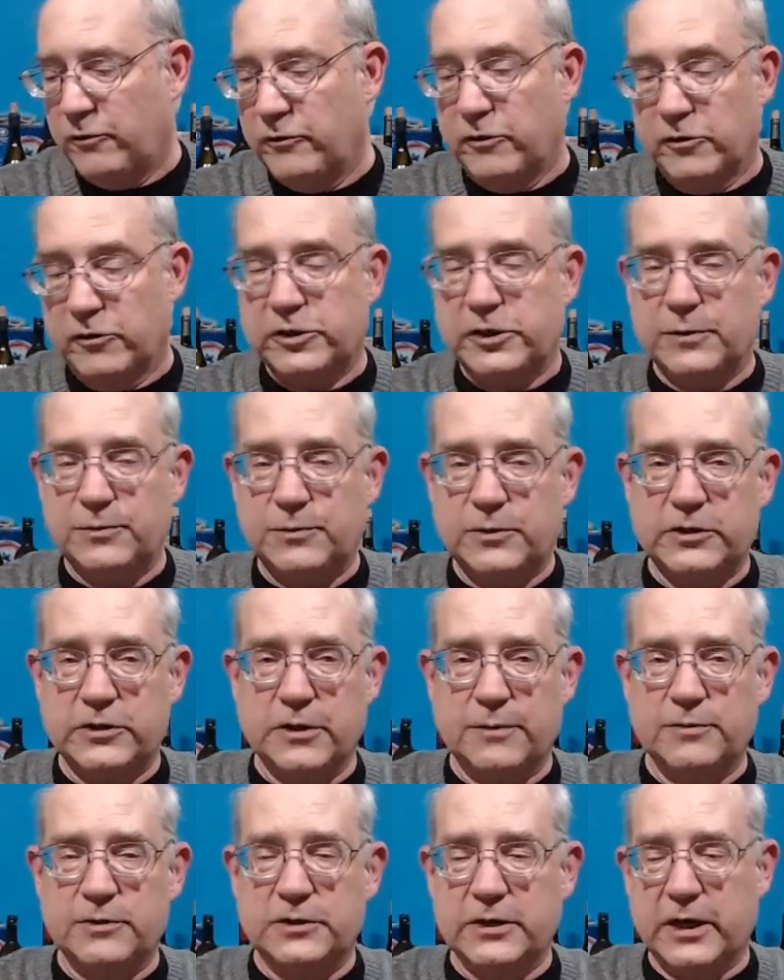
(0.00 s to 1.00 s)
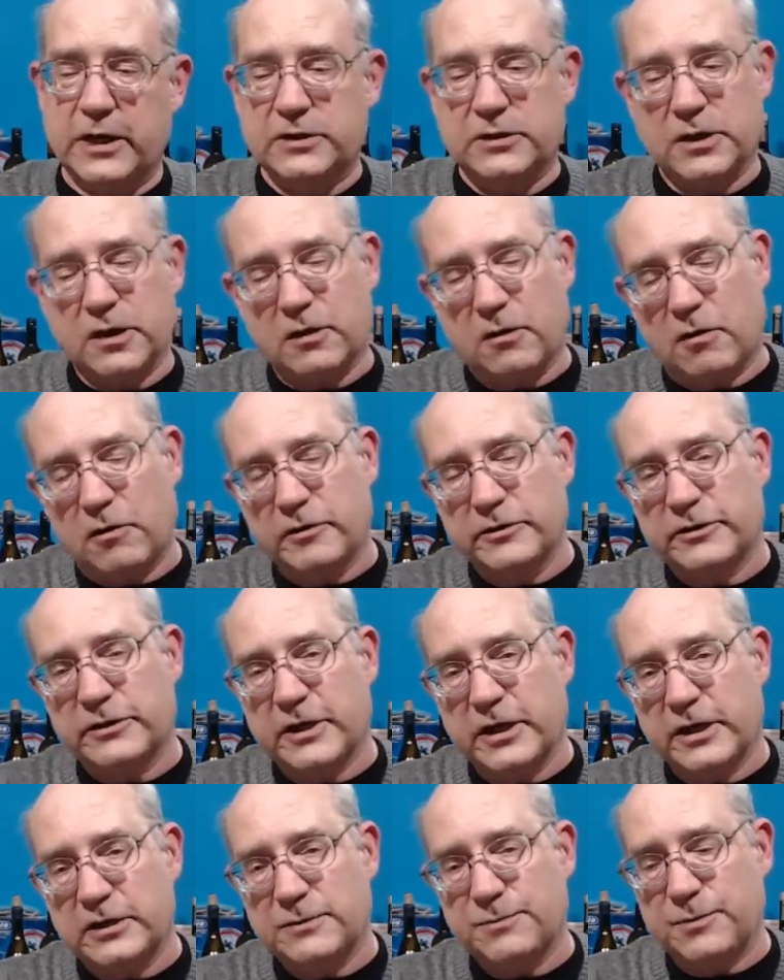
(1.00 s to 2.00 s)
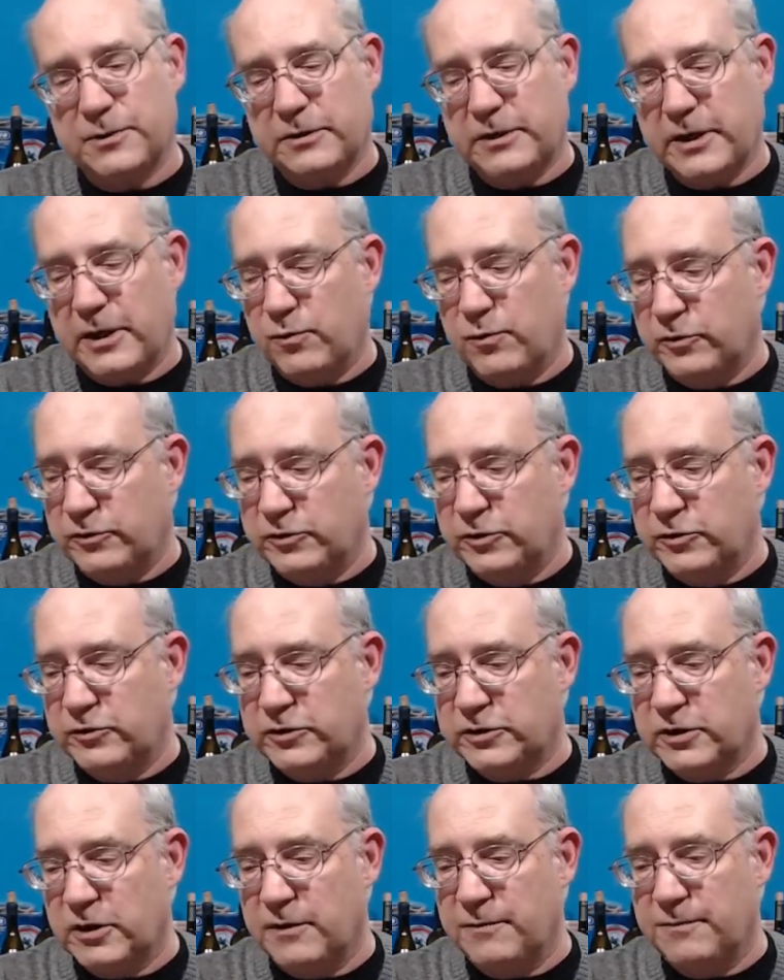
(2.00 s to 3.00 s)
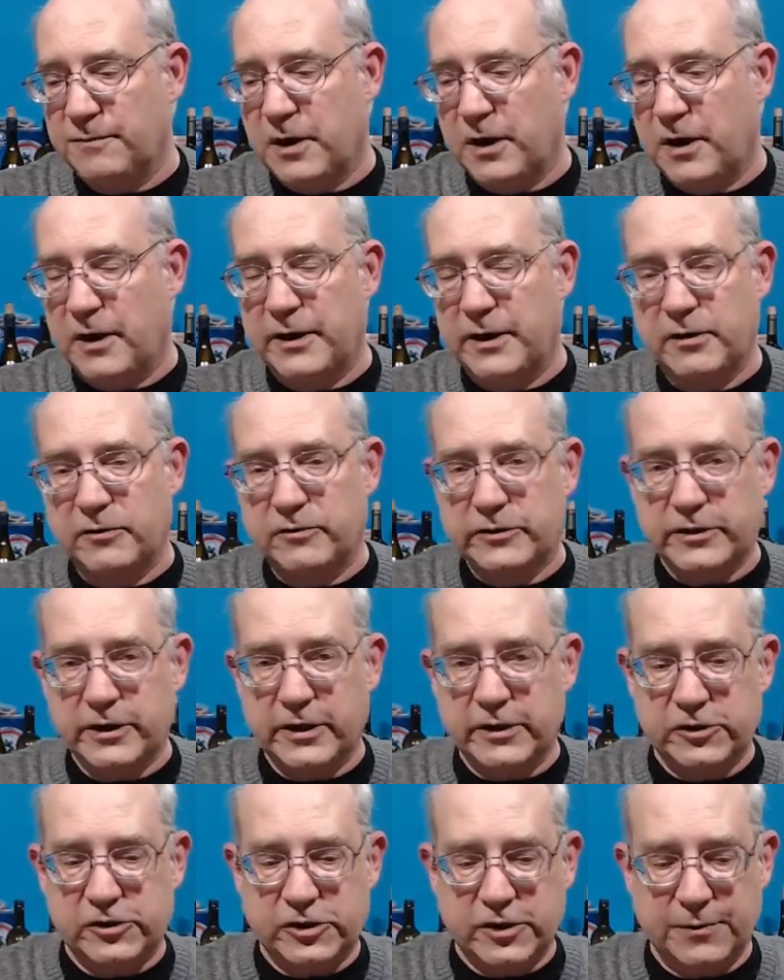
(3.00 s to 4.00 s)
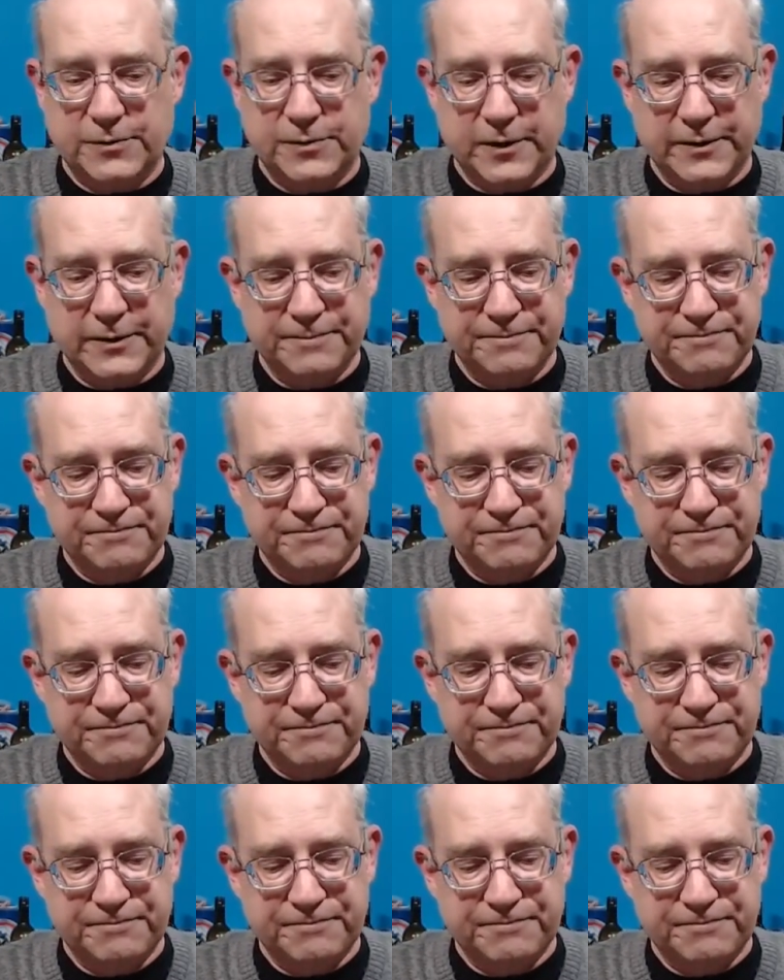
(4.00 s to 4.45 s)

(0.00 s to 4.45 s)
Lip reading: They'll ship to some states, not all states, but they will do some interstate shipping.